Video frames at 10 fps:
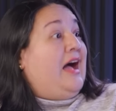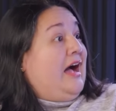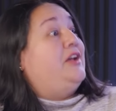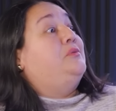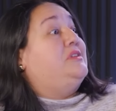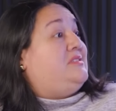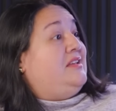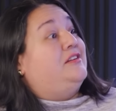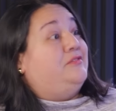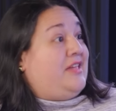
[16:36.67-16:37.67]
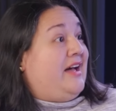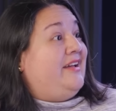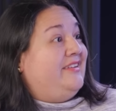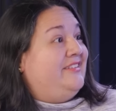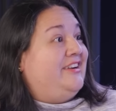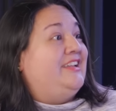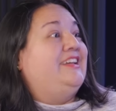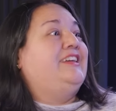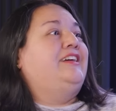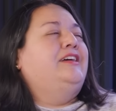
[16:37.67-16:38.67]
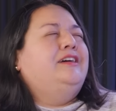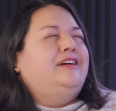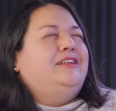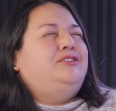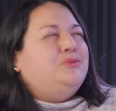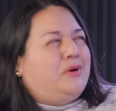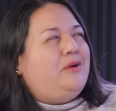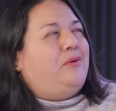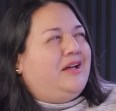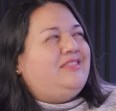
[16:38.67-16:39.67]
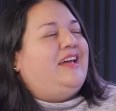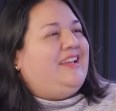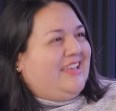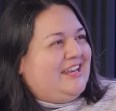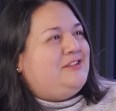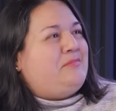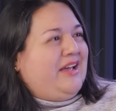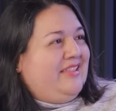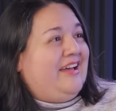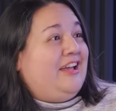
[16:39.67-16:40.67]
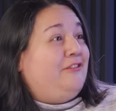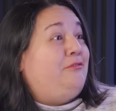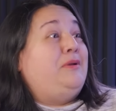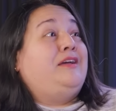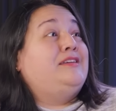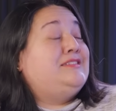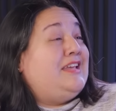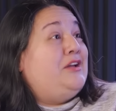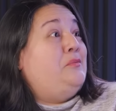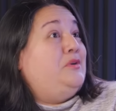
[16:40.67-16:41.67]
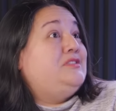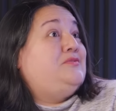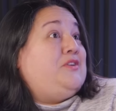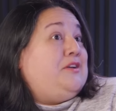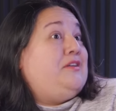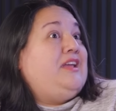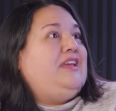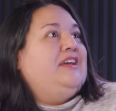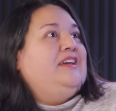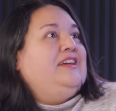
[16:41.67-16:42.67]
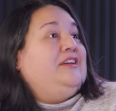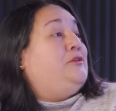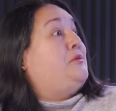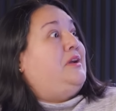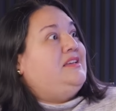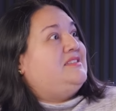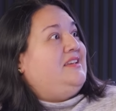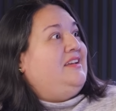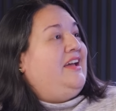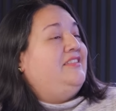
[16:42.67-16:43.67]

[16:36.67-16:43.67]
I always think of that, right? Like, do I want that again in my life? Because it was very crazy.